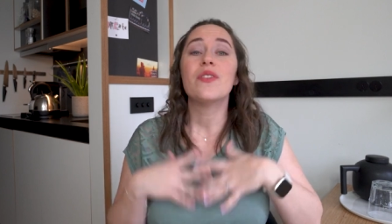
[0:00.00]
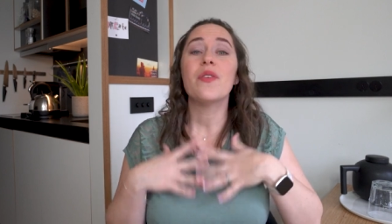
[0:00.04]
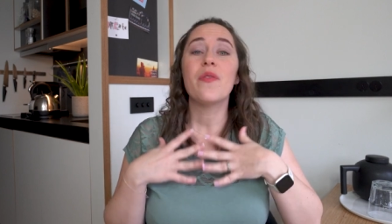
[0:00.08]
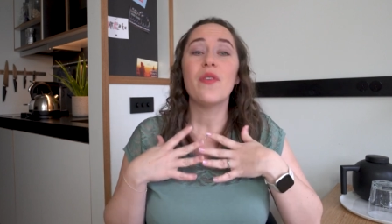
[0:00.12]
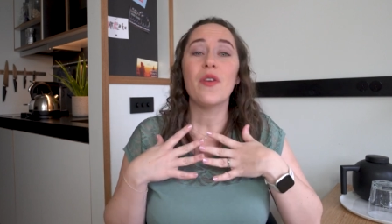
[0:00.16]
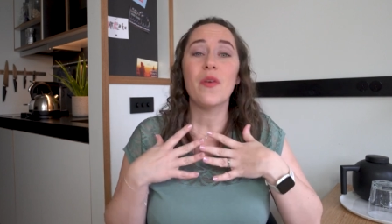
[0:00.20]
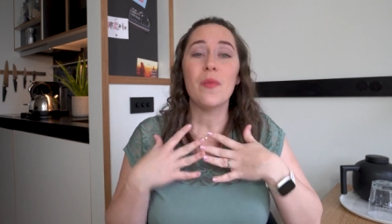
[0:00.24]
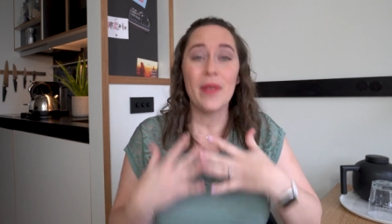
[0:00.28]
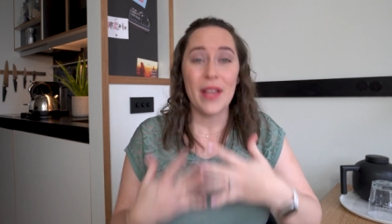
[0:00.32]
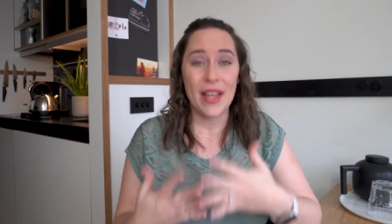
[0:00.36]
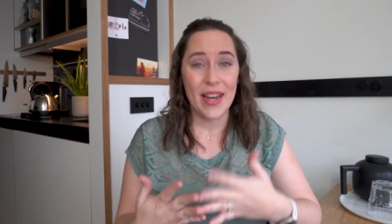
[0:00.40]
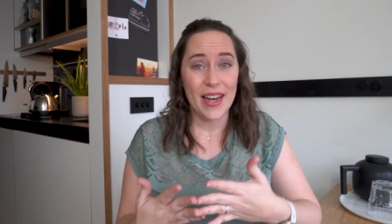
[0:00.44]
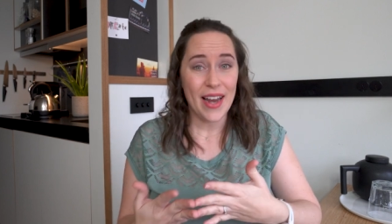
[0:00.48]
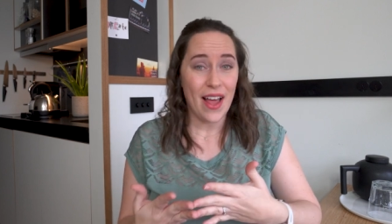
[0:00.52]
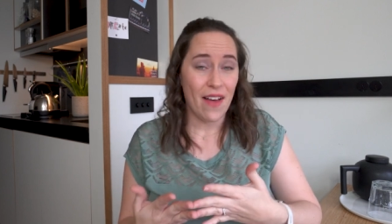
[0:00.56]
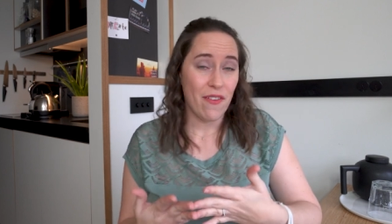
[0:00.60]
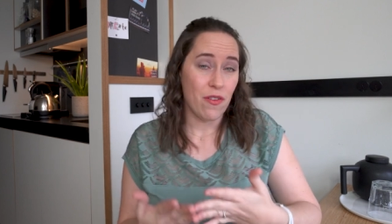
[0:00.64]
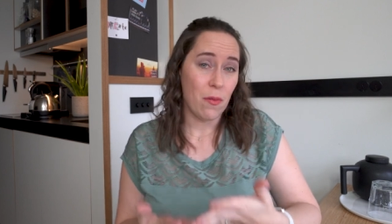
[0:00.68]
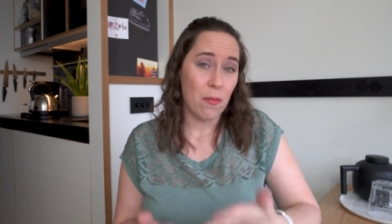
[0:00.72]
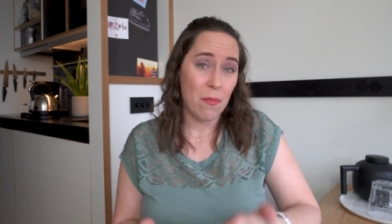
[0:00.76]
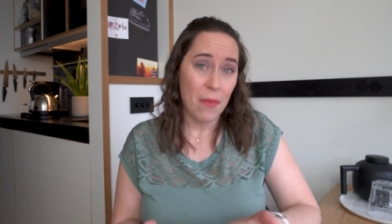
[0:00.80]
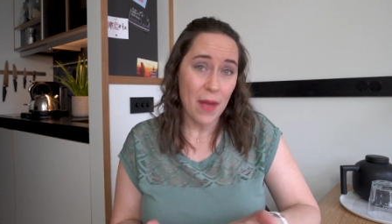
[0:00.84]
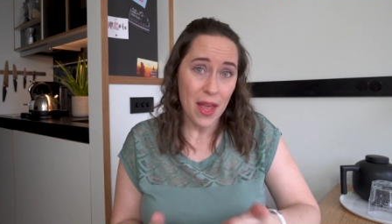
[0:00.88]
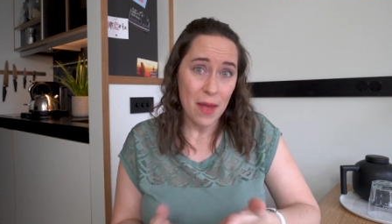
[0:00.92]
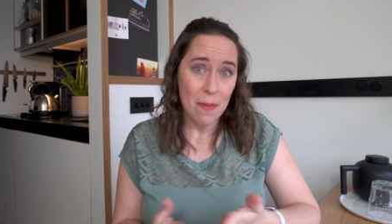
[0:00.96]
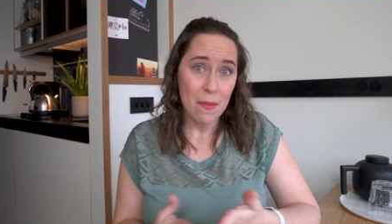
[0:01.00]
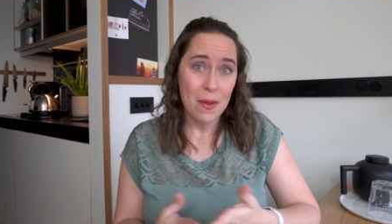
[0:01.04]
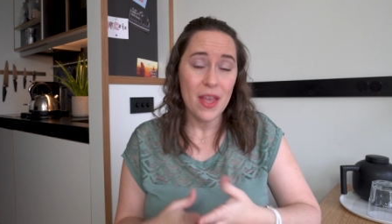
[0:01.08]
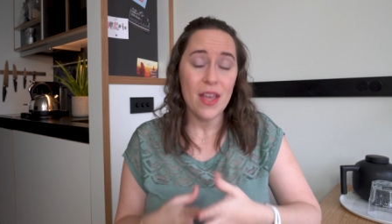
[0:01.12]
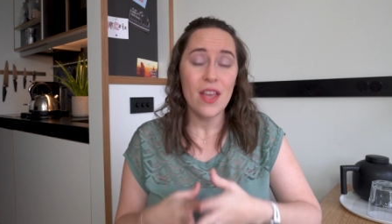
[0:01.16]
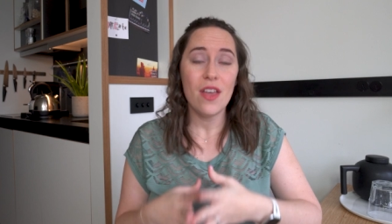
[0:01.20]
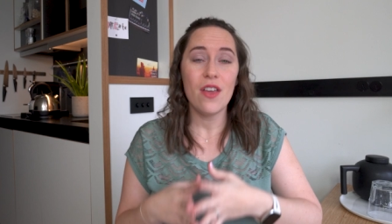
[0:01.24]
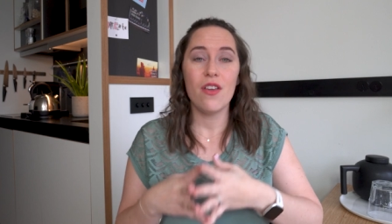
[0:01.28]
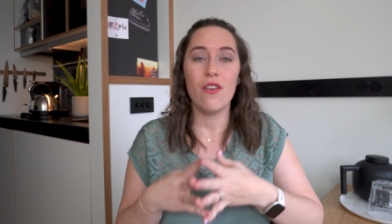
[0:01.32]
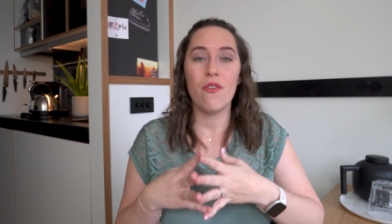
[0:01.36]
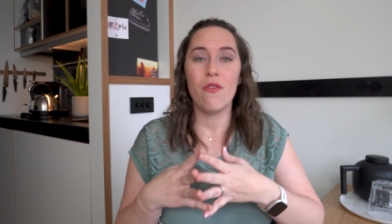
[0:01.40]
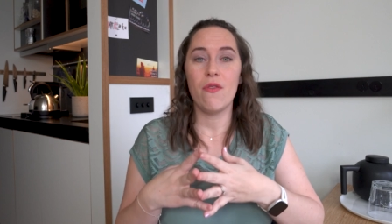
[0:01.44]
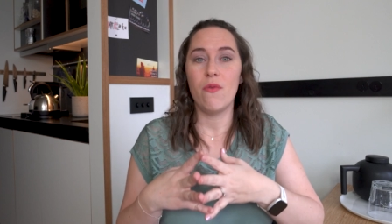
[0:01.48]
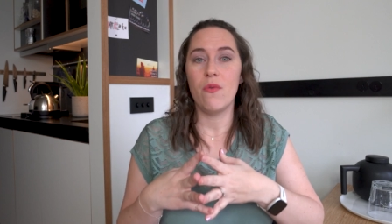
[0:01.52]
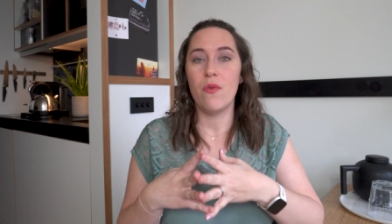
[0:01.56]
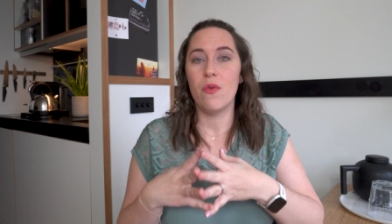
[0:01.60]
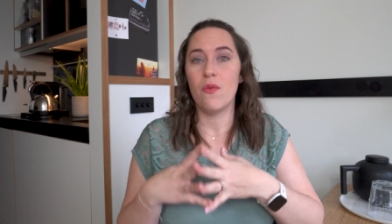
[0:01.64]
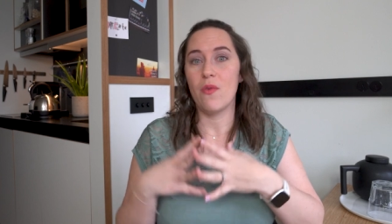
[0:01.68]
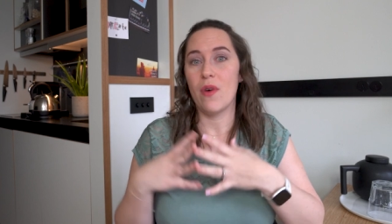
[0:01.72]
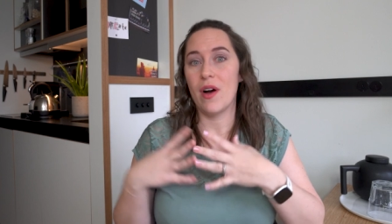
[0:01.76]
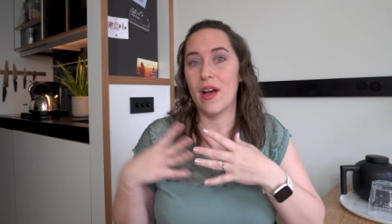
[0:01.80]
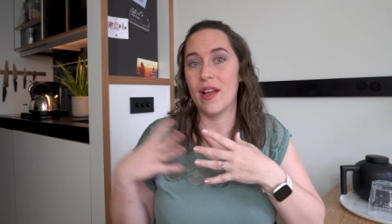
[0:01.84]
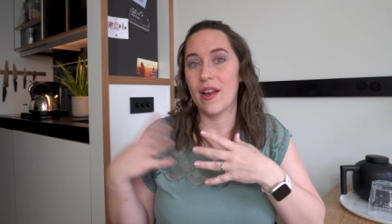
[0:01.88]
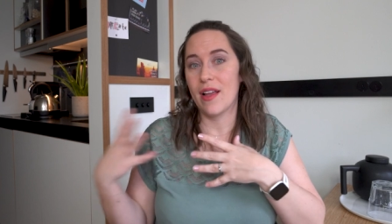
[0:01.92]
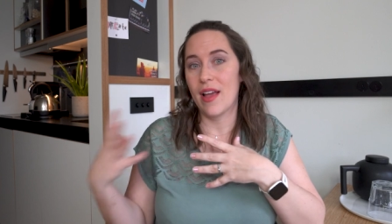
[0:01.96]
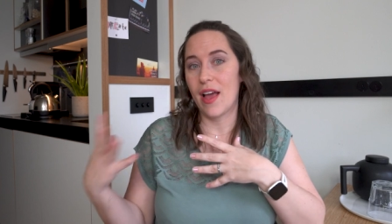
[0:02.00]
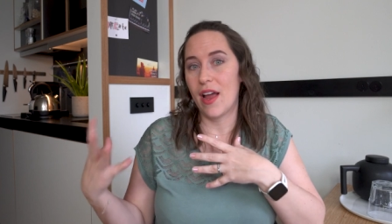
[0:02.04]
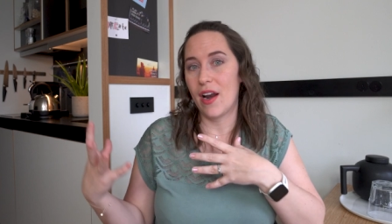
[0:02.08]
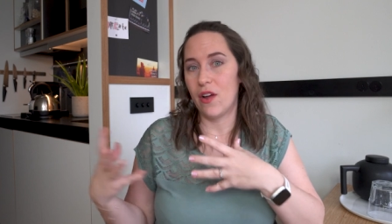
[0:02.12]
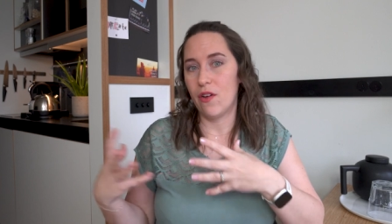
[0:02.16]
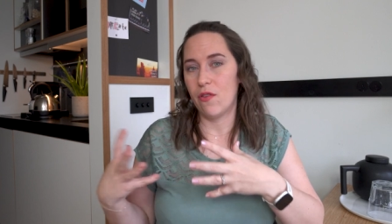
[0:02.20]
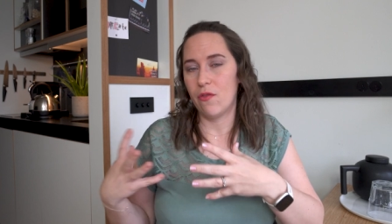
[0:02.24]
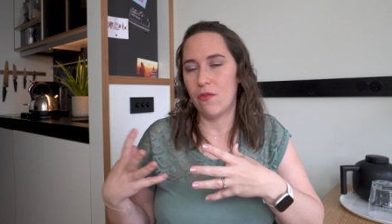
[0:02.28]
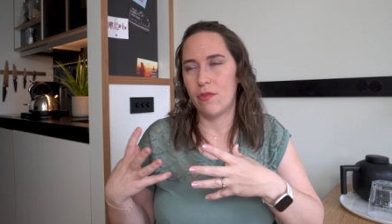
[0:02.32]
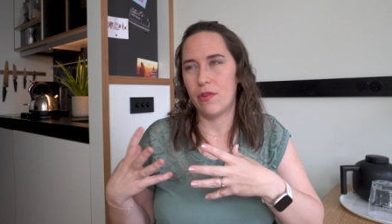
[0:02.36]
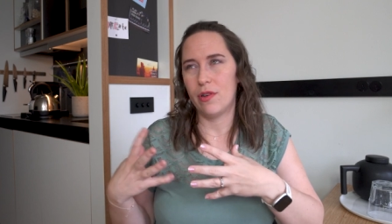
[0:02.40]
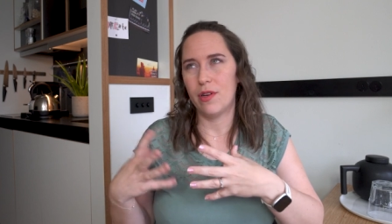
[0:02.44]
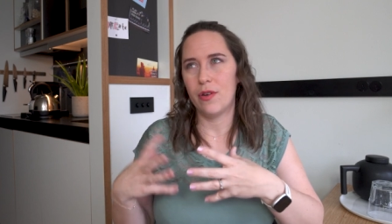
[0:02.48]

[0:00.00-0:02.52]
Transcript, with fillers: So if you're planning to have a baby, you would want kind of